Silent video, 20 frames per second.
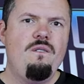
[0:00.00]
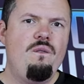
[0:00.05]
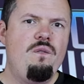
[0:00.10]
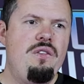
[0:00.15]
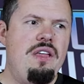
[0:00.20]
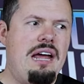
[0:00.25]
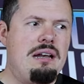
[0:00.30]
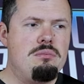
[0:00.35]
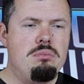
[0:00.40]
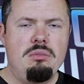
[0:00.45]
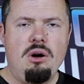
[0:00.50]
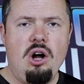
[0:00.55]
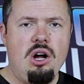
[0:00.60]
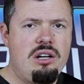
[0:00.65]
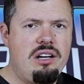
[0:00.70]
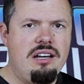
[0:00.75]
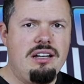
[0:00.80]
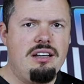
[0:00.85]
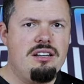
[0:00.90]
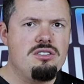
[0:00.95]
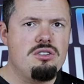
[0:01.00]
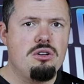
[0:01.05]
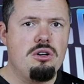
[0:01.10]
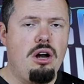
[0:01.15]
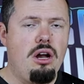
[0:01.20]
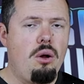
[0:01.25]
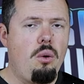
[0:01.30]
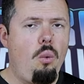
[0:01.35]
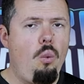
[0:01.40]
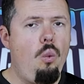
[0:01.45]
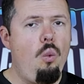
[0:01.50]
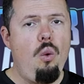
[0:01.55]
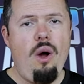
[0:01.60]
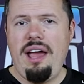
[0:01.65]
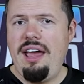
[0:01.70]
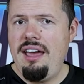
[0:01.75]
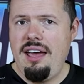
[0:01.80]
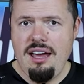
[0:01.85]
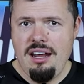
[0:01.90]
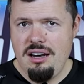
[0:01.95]
that market is growing
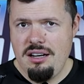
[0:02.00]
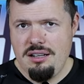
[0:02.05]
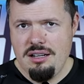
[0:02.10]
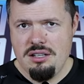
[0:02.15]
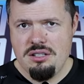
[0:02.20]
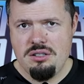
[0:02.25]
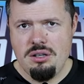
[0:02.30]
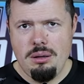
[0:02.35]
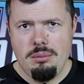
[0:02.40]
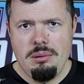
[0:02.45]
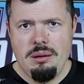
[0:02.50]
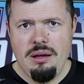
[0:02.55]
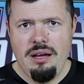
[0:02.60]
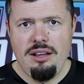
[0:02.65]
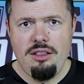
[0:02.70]
way ahead of desktop.